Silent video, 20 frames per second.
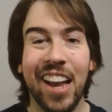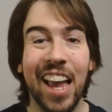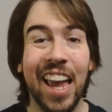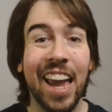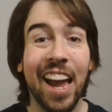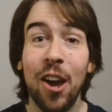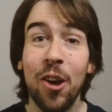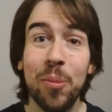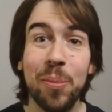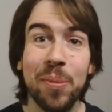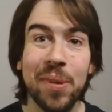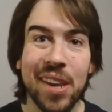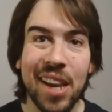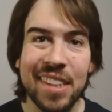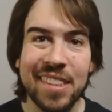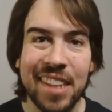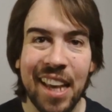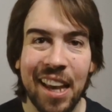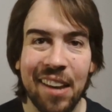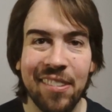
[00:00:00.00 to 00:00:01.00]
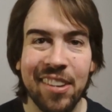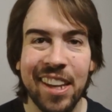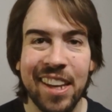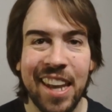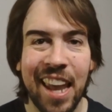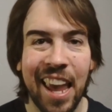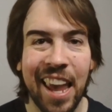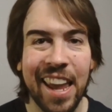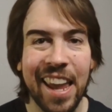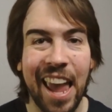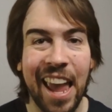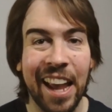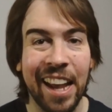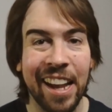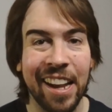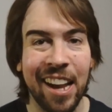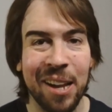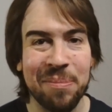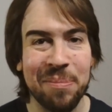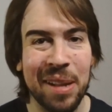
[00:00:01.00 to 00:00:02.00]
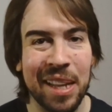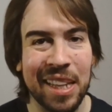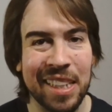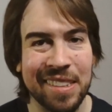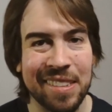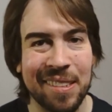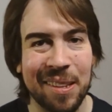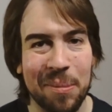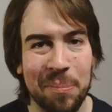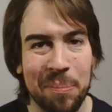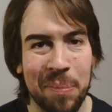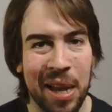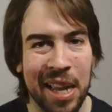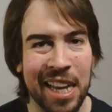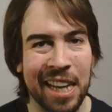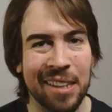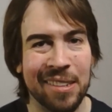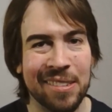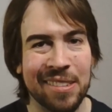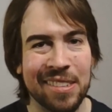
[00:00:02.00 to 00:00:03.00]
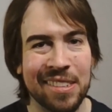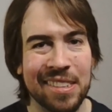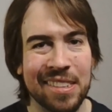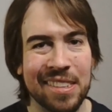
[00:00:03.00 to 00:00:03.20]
okay, I hope you guys have a good day and God bless. Bye now.